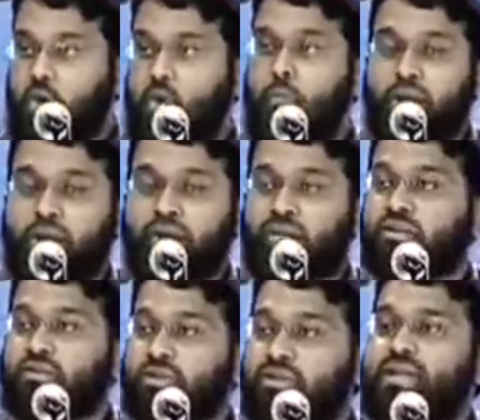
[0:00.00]

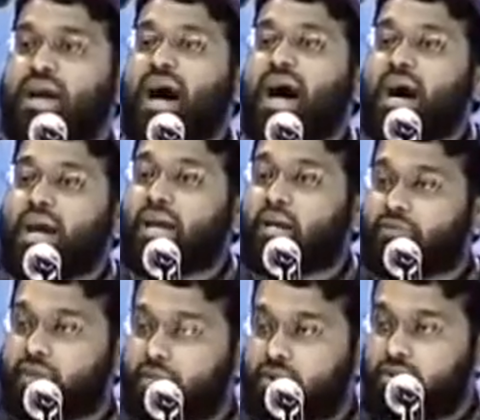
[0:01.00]
Repentance is, I
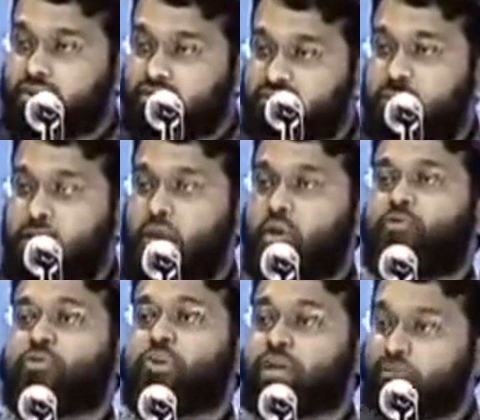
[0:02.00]
have committed a sin,
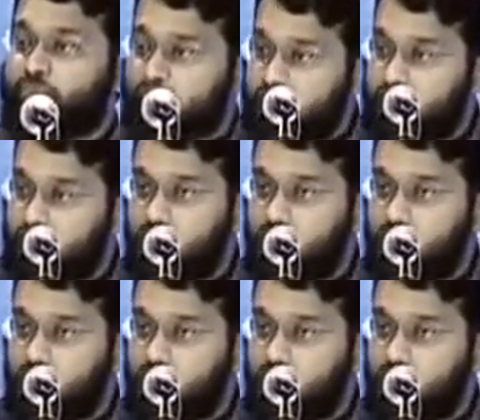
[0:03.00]
forgive me.